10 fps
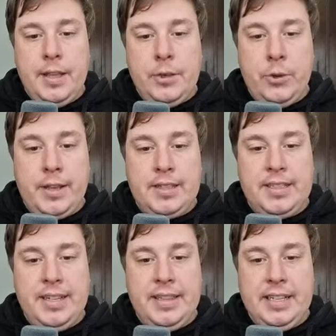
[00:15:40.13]
You can
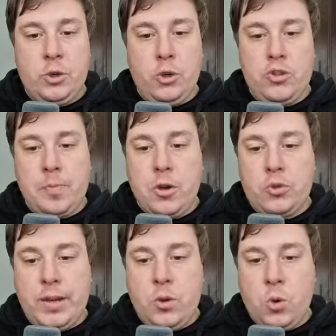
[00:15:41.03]
see the search
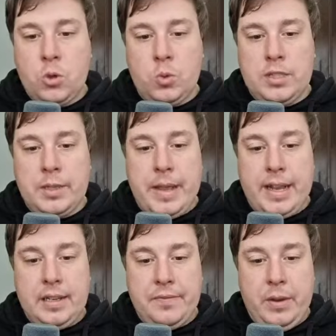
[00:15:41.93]
mastery course, which I'm
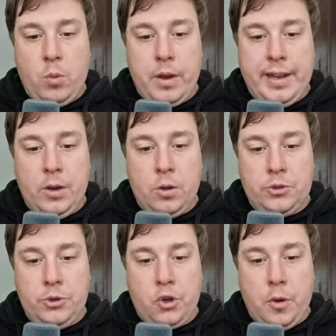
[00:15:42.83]
actively working on
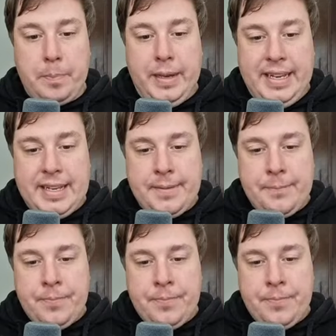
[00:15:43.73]
to complete.